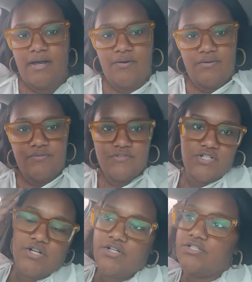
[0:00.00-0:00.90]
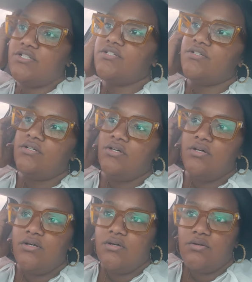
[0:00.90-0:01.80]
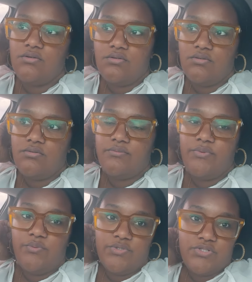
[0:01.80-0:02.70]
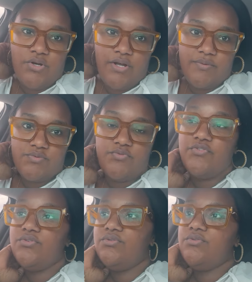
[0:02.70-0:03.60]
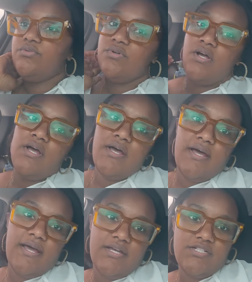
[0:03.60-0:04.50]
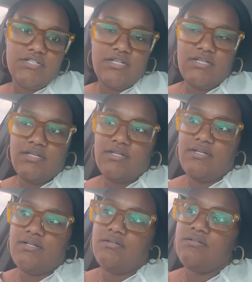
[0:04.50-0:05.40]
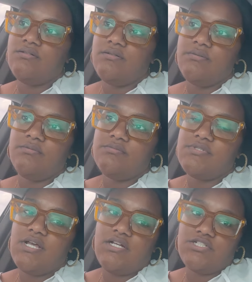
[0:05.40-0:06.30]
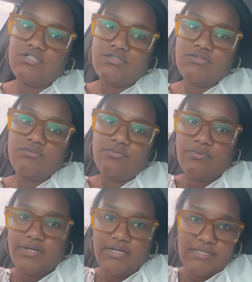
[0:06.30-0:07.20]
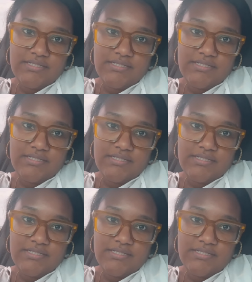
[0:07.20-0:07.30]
out of church. We went to grab some food. Ash and Tasha ran